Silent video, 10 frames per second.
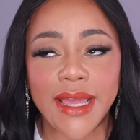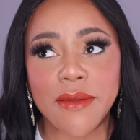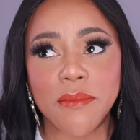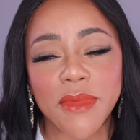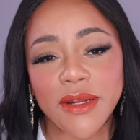
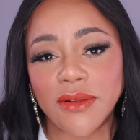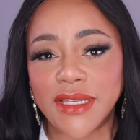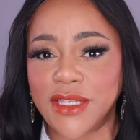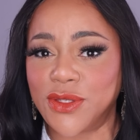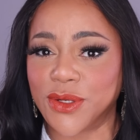a Middle
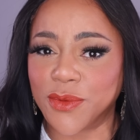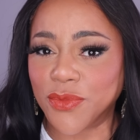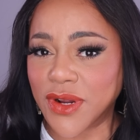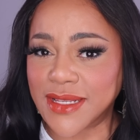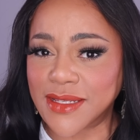Eastern
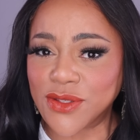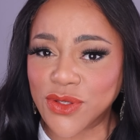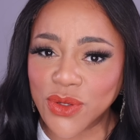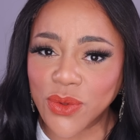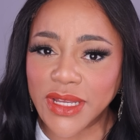presence
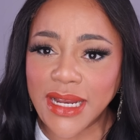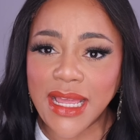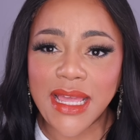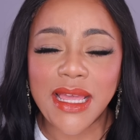to it.